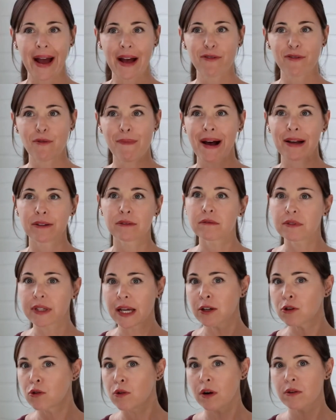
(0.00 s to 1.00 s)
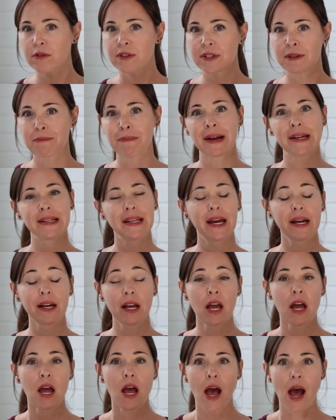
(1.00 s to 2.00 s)
I have about 10 quotes in my
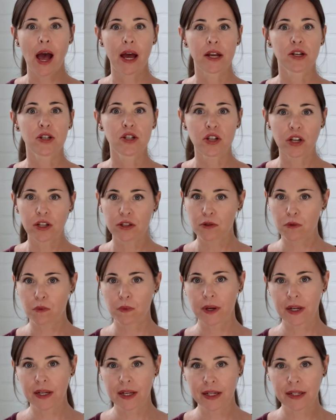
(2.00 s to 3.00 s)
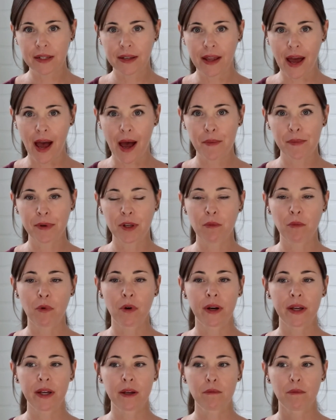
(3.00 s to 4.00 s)
deck, and just reading them in the
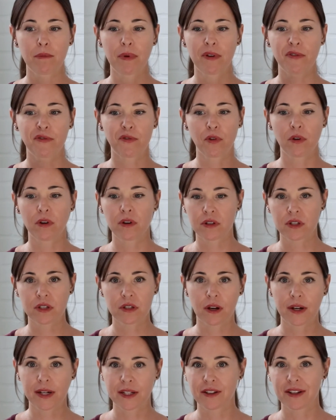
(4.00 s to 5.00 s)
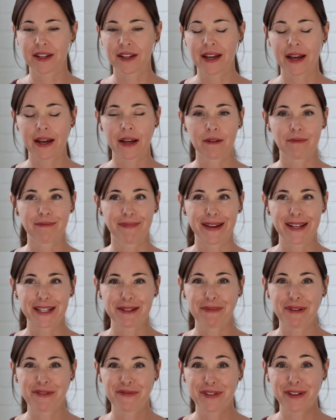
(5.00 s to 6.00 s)
morning before starting the day
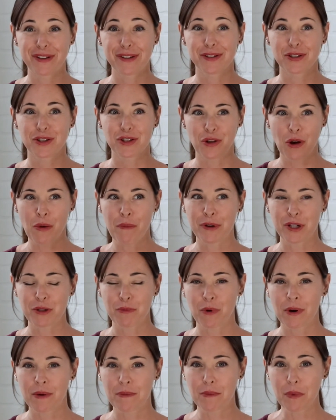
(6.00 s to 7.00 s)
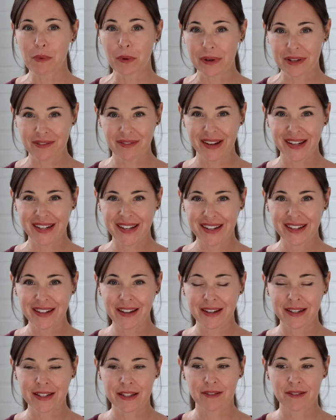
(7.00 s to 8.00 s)
makes me feel so much more
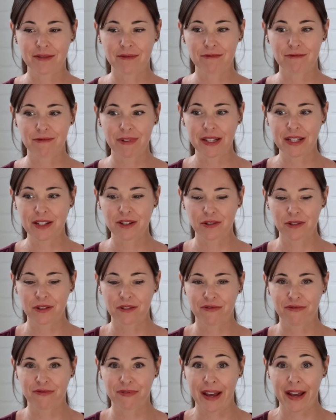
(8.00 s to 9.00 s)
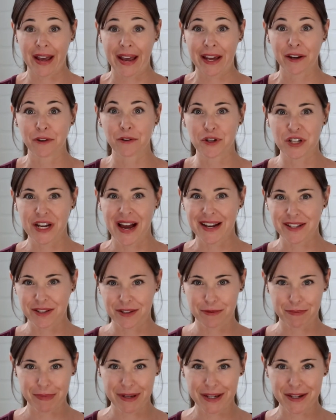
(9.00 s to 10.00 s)
motivated. It really sort of
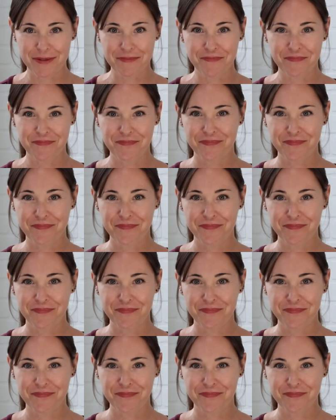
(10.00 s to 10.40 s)
energizes me.